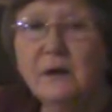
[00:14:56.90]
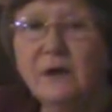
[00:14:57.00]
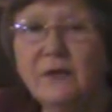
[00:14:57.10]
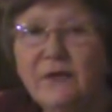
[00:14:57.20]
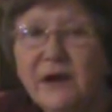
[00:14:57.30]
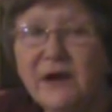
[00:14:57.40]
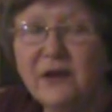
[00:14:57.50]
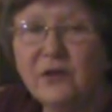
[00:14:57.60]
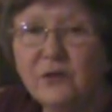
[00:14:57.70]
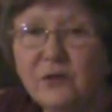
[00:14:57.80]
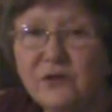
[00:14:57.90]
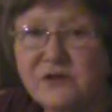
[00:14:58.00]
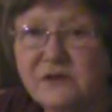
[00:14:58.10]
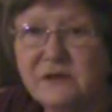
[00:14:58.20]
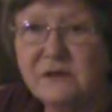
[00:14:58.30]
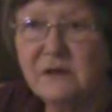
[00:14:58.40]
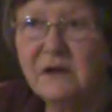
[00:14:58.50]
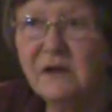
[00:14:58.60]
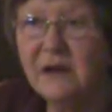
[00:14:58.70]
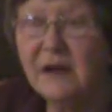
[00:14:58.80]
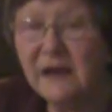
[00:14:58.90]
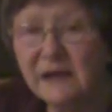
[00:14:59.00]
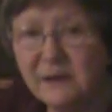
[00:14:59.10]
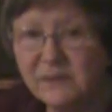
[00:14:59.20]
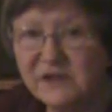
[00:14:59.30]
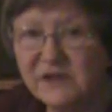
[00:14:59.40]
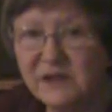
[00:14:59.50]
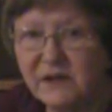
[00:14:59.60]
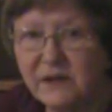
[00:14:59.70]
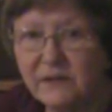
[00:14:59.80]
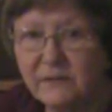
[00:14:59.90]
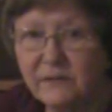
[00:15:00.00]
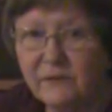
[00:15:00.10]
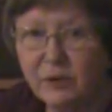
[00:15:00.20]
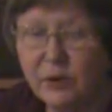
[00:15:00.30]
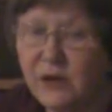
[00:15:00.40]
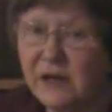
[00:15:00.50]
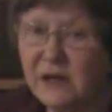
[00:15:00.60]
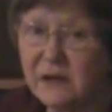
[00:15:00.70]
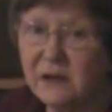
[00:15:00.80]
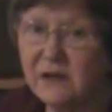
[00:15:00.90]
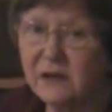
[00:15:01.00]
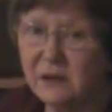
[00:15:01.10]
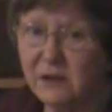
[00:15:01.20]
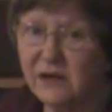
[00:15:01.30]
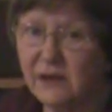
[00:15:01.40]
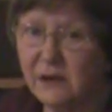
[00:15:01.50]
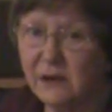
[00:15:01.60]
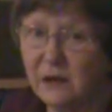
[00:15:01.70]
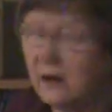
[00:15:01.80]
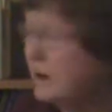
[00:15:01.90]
find those items that they located in the card catalog